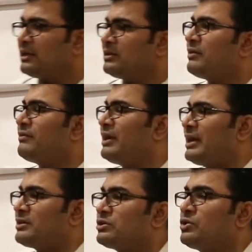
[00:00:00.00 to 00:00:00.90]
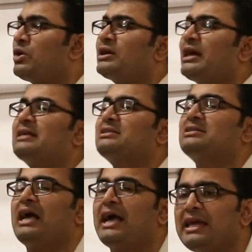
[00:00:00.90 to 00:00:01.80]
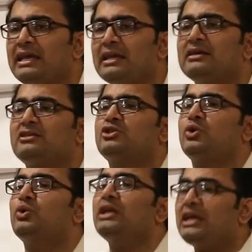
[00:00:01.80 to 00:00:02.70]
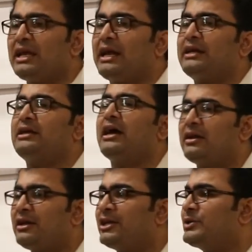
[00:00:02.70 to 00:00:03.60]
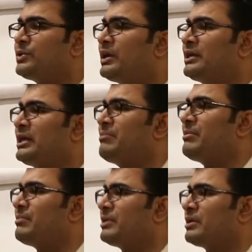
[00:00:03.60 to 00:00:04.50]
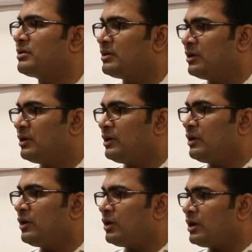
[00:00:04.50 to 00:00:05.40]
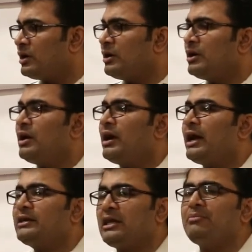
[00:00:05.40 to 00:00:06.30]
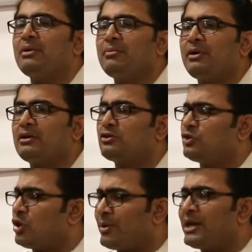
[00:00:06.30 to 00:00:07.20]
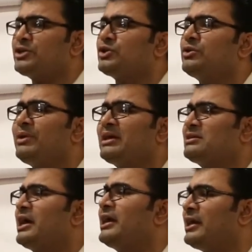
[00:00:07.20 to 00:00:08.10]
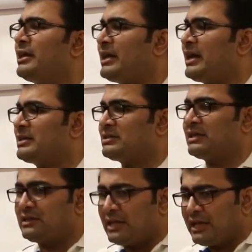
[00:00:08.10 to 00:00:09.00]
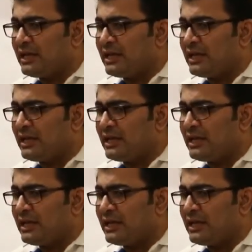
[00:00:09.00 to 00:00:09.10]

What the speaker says: the way, so do not assign a story entirely to a team member or a team member, so nobody should be assigned any task. The thing